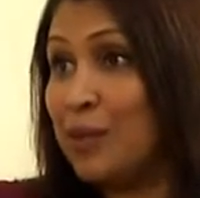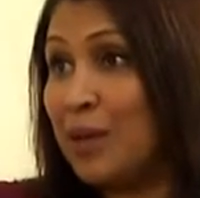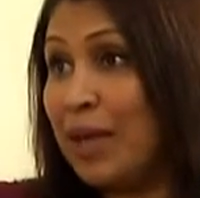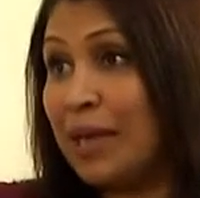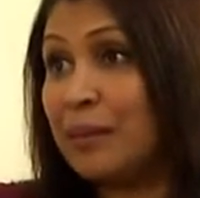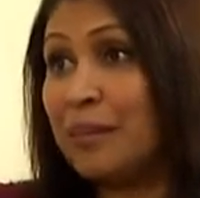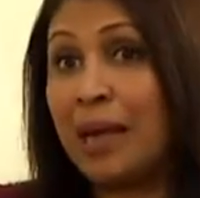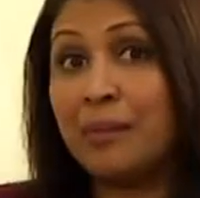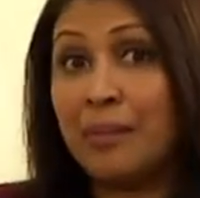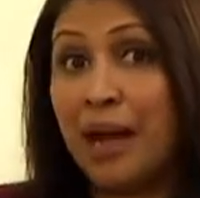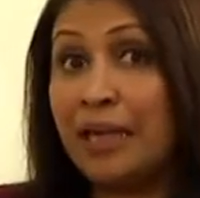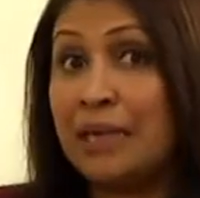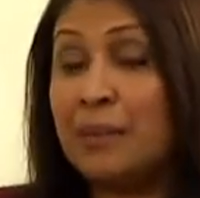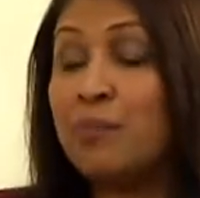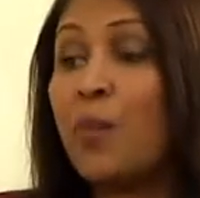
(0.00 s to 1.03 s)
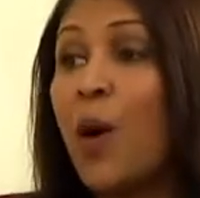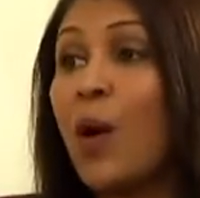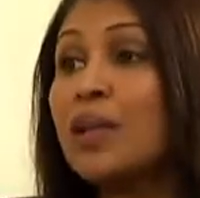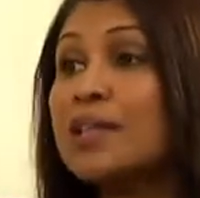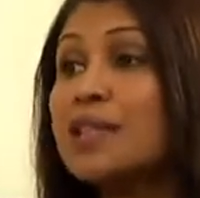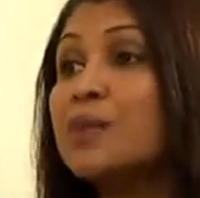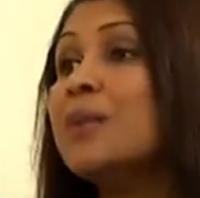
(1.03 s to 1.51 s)
So like, my
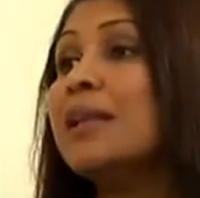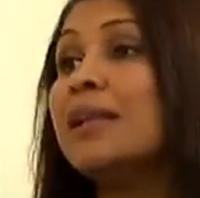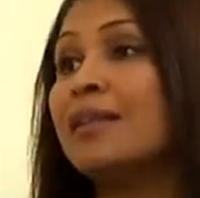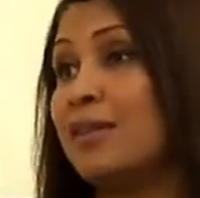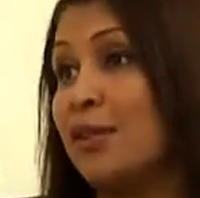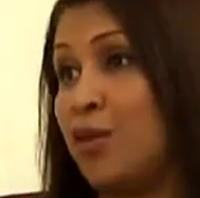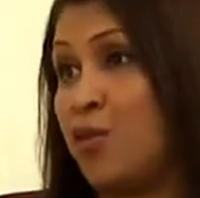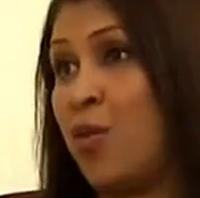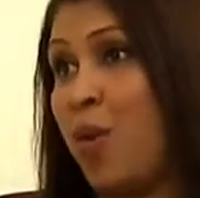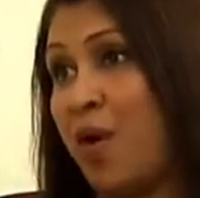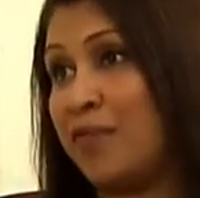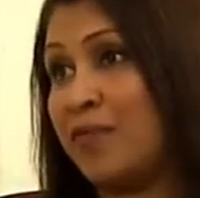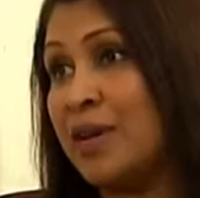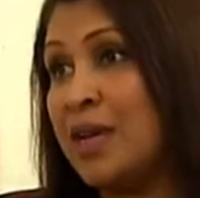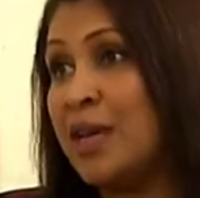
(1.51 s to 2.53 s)
importance will go off.